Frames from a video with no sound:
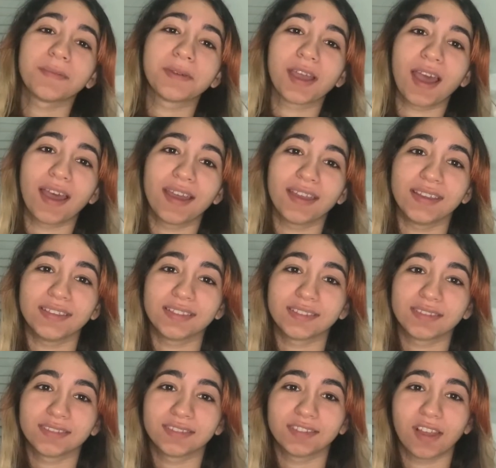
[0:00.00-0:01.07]

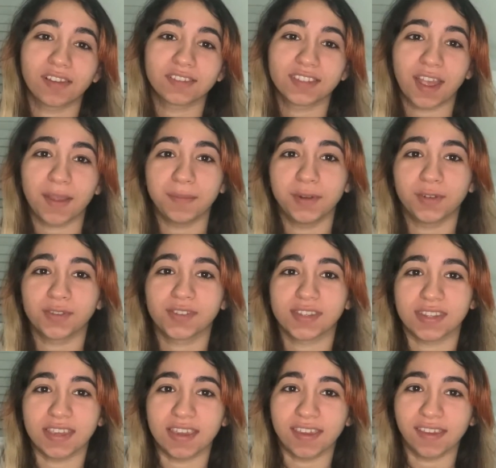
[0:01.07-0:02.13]
Guys, long time no
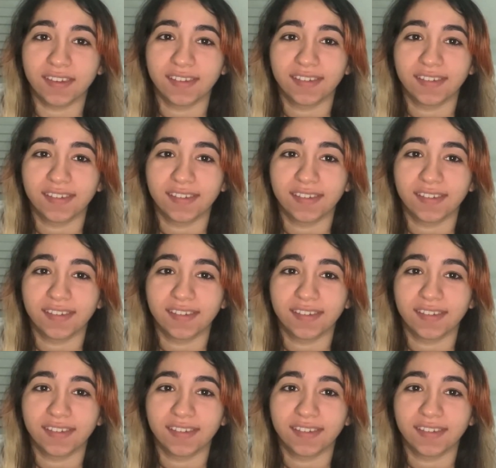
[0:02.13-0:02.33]
see.